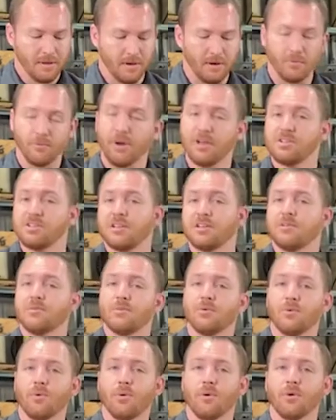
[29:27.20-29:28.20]
are
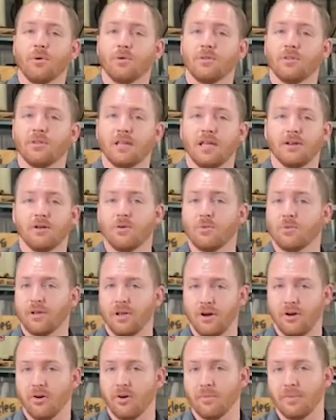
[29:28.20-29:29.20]
racing or they don't
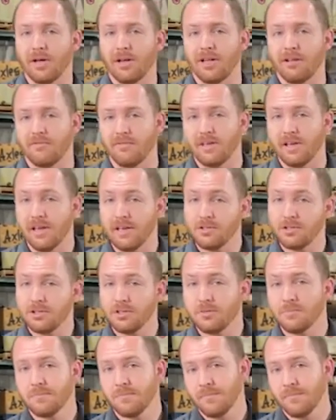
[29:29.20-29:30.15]
care about NVH.